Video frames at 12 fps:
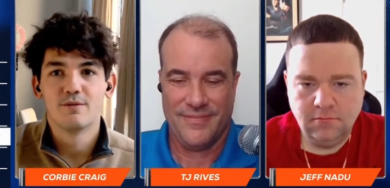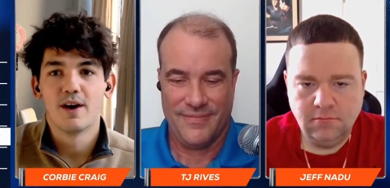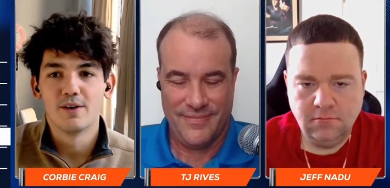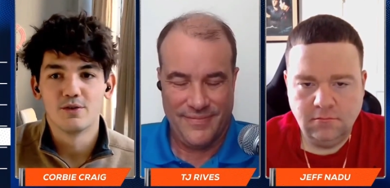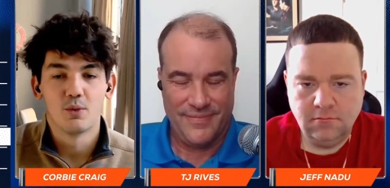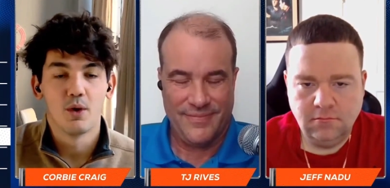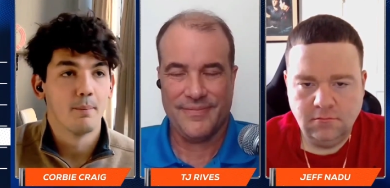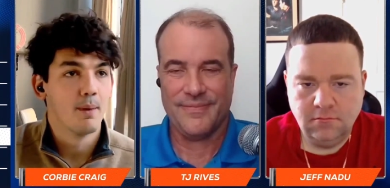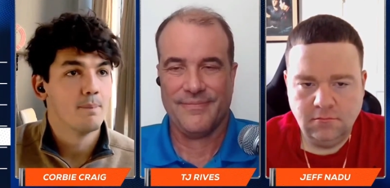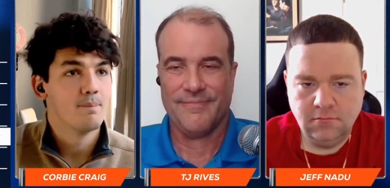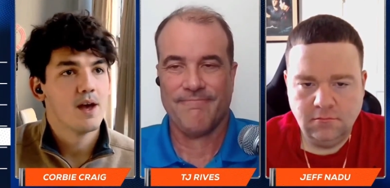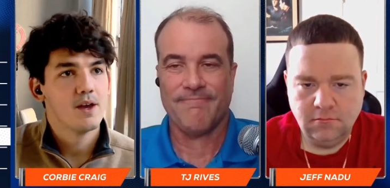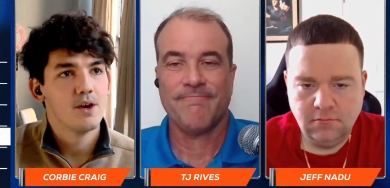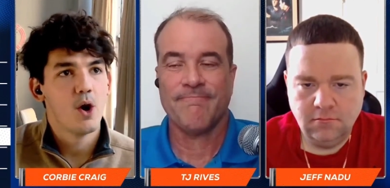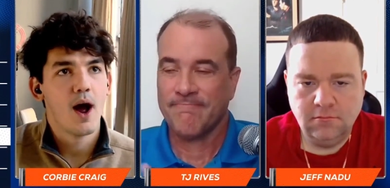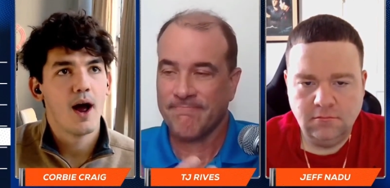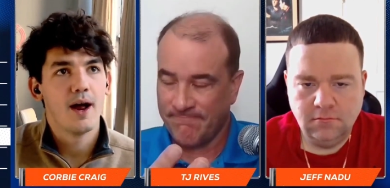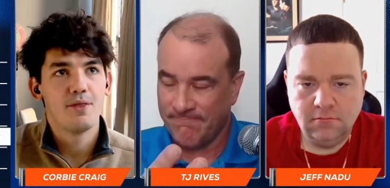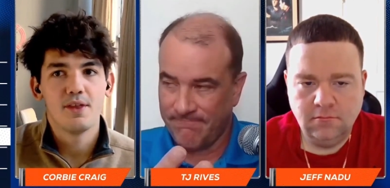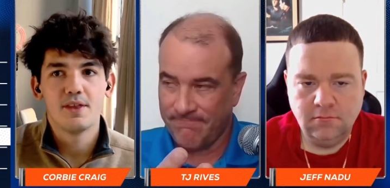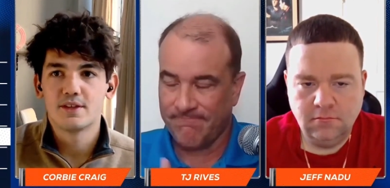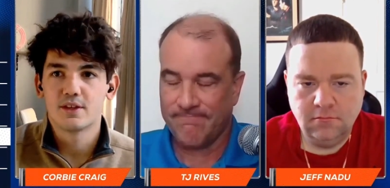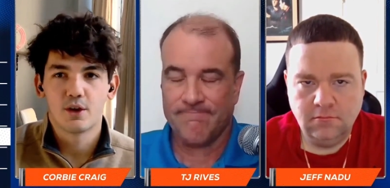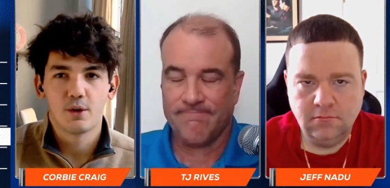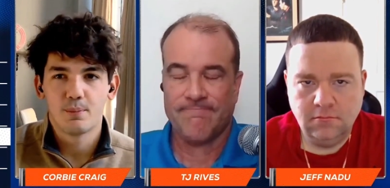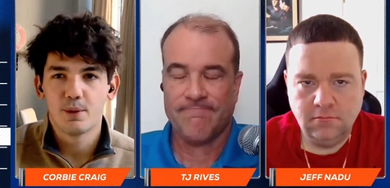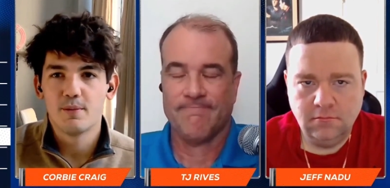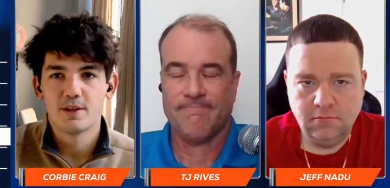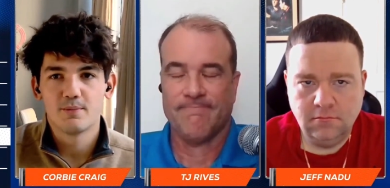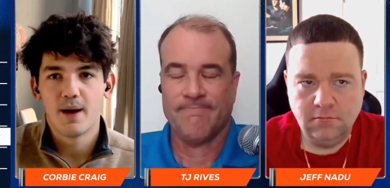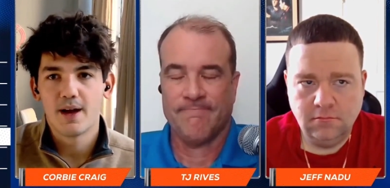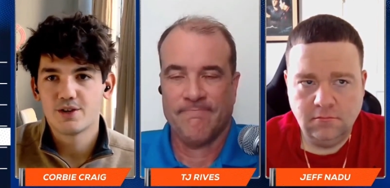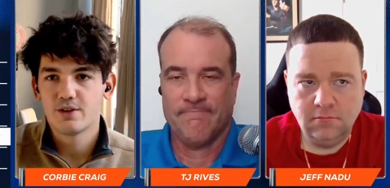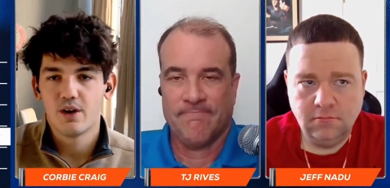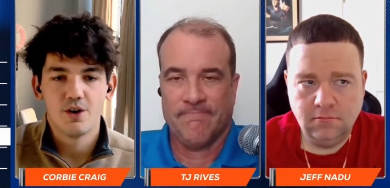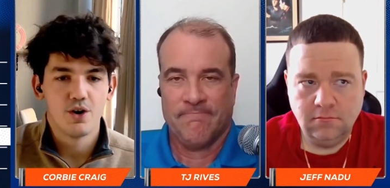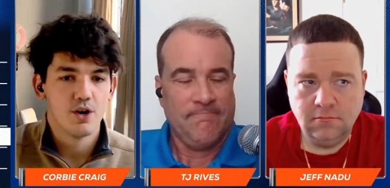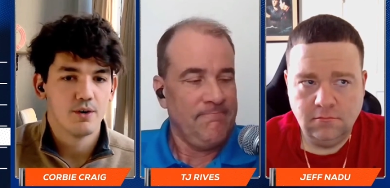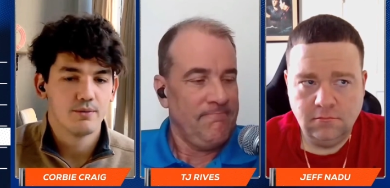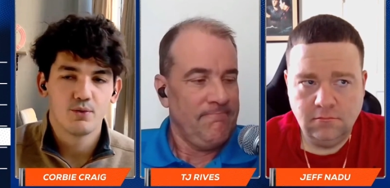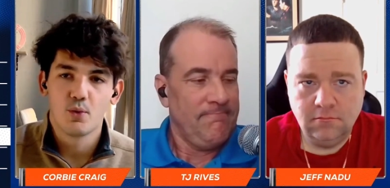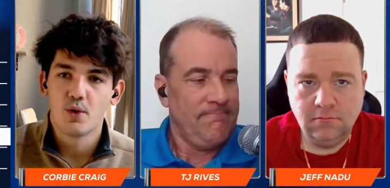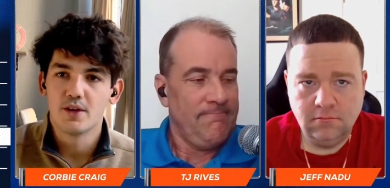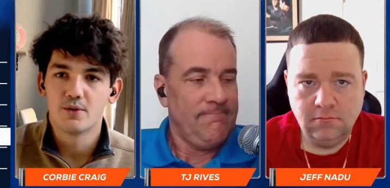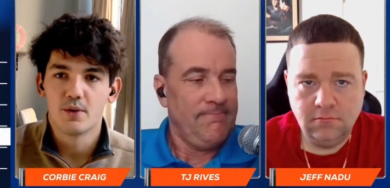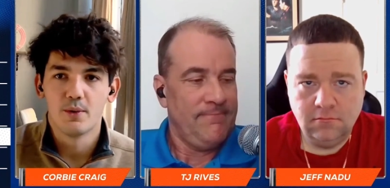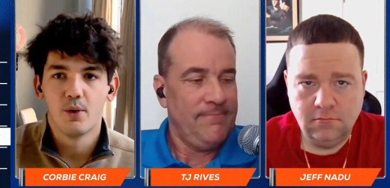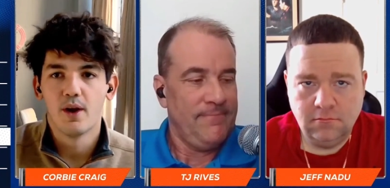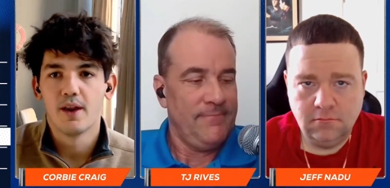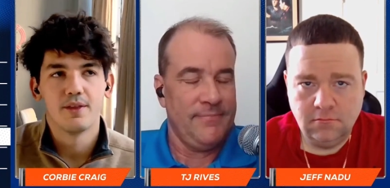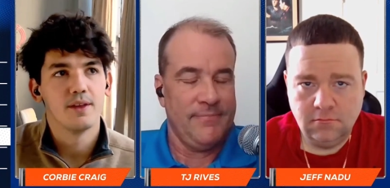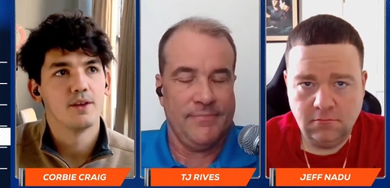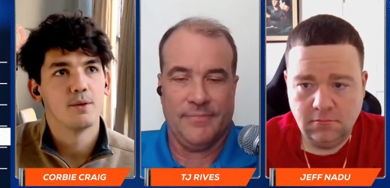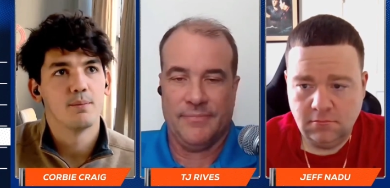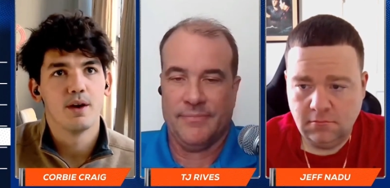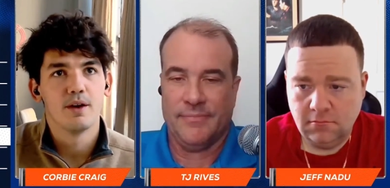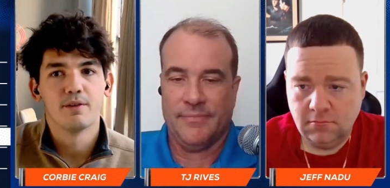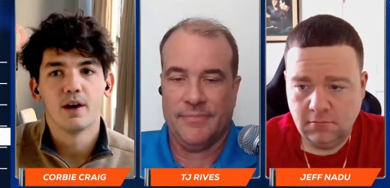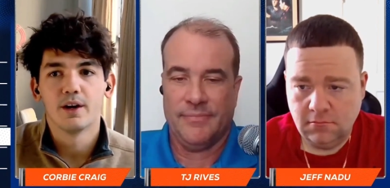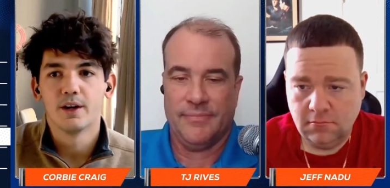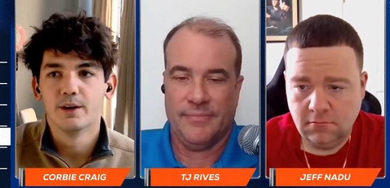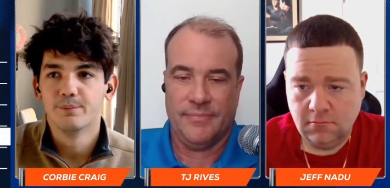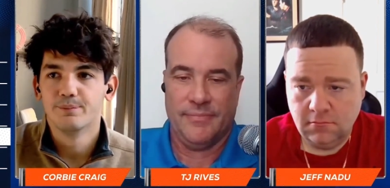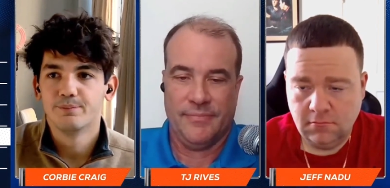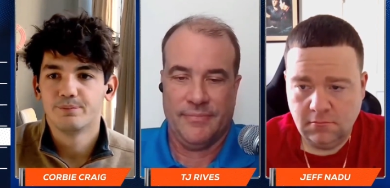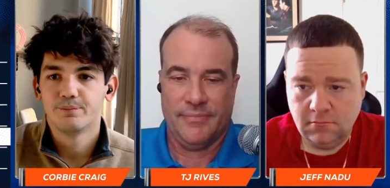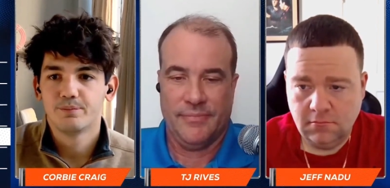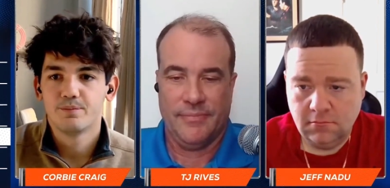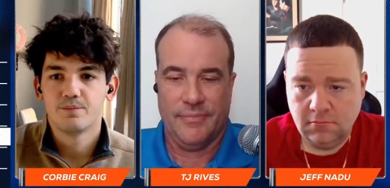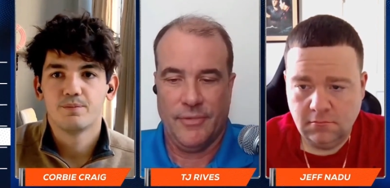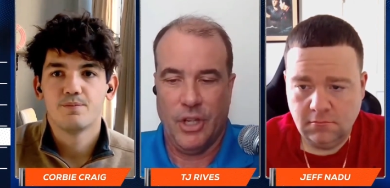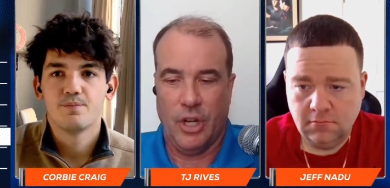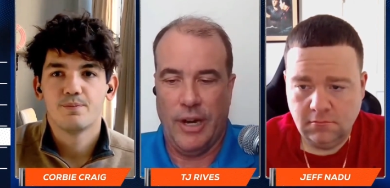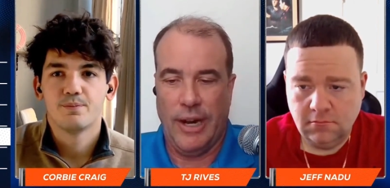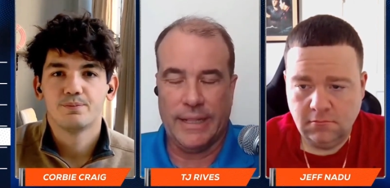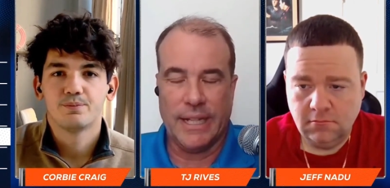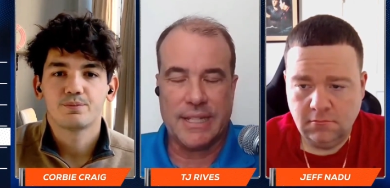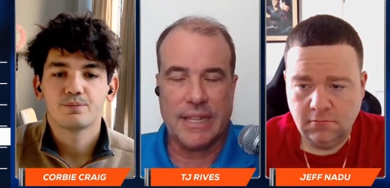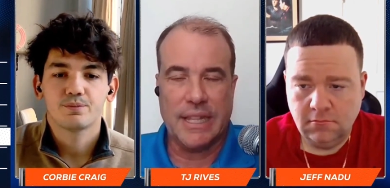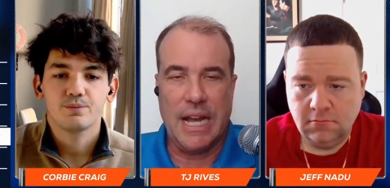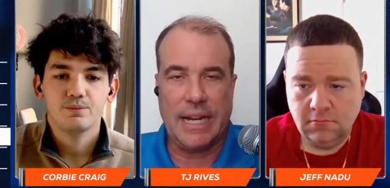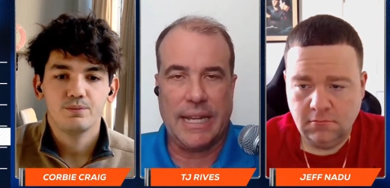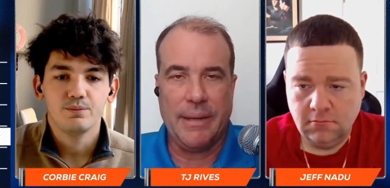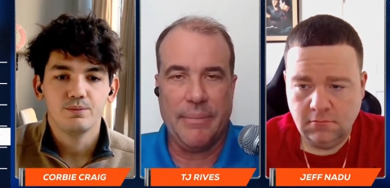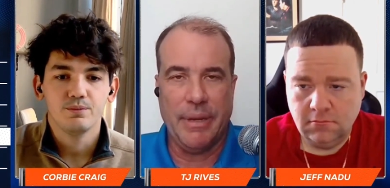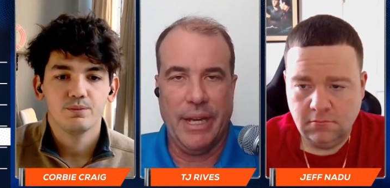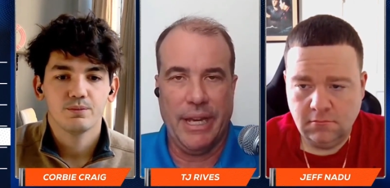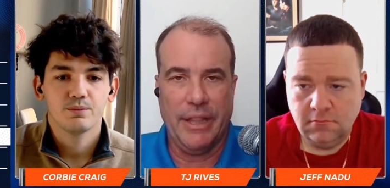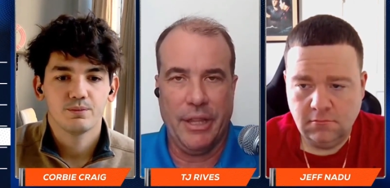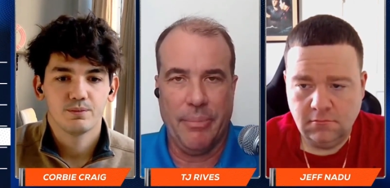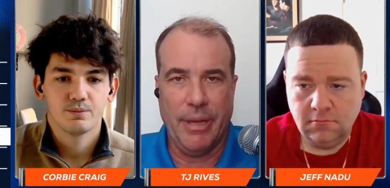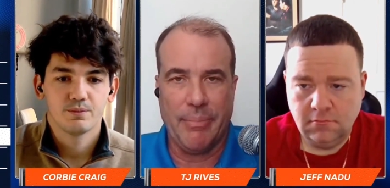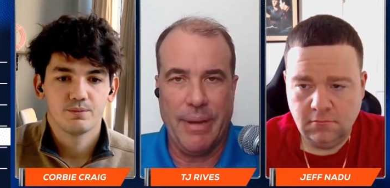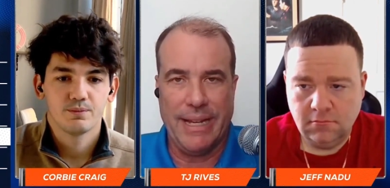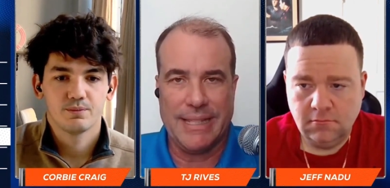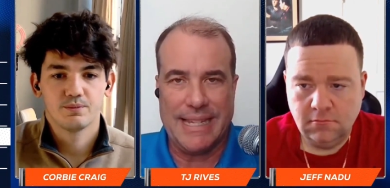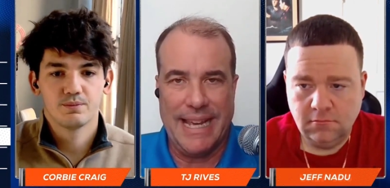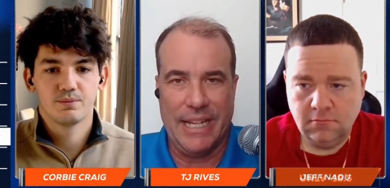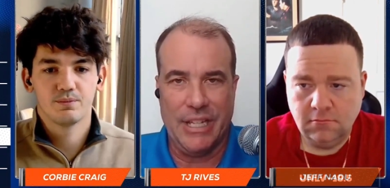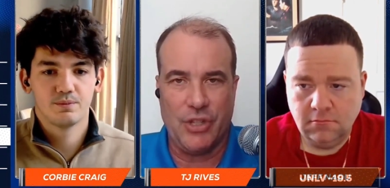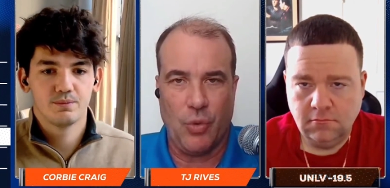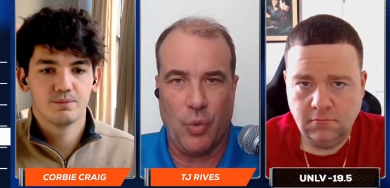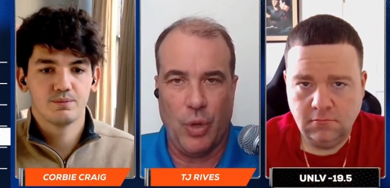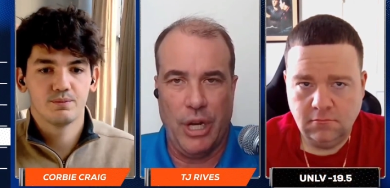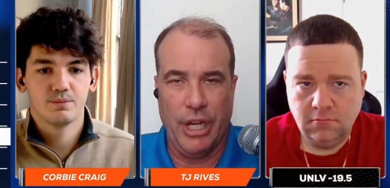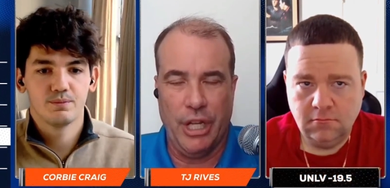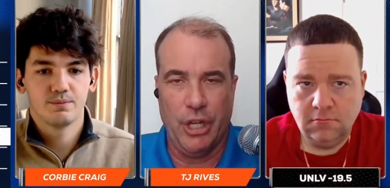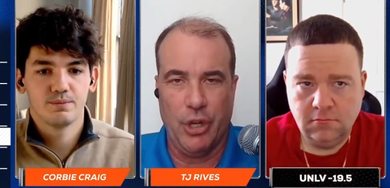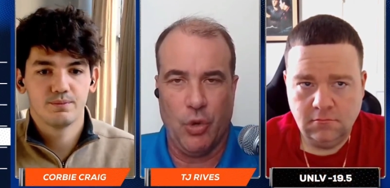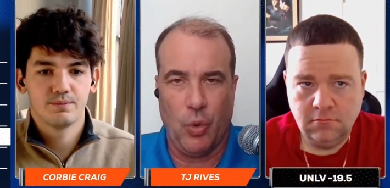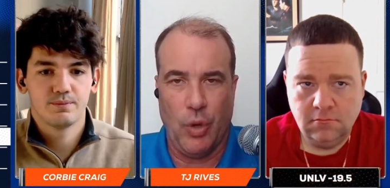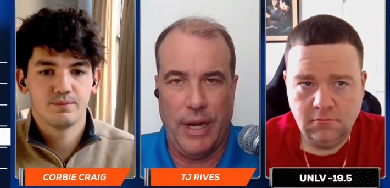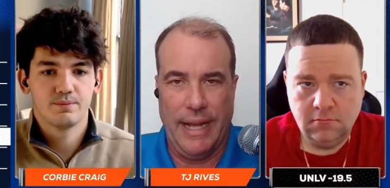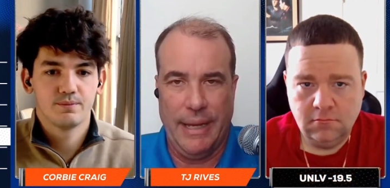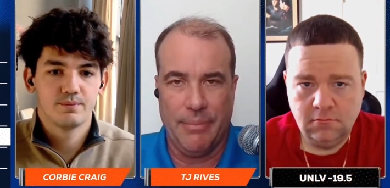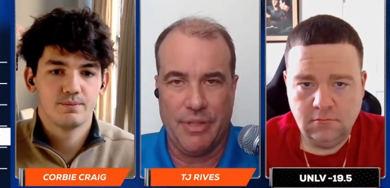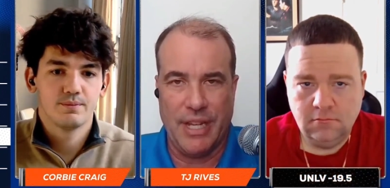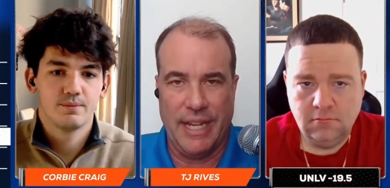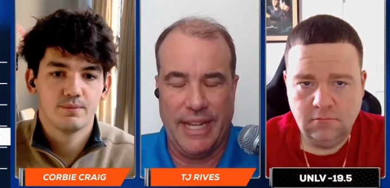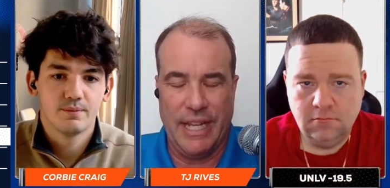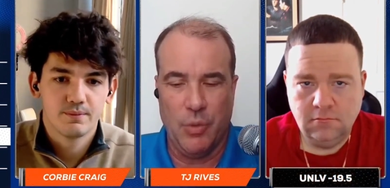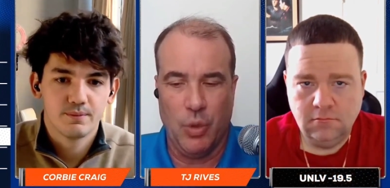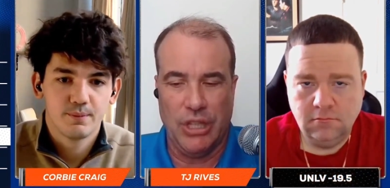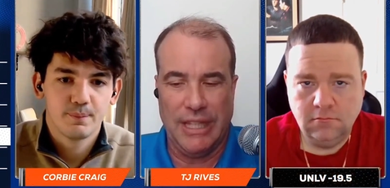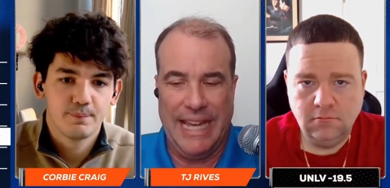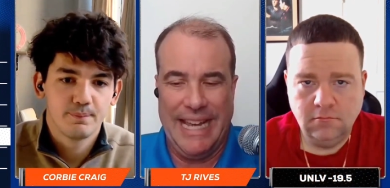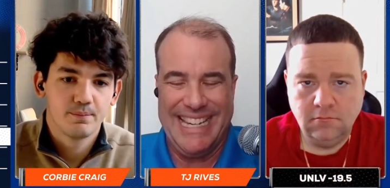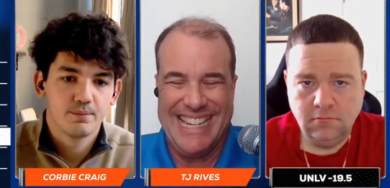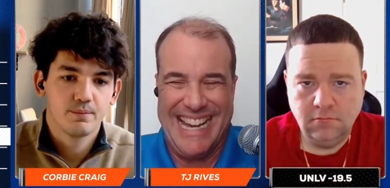Speaker 1: to find as well. But no, I think this is a complete mismatch under 2021. I think you're plenty fine here.
Speaker 2: All right, let's lock him in. The big man says Runnin' Rebs, and he will lay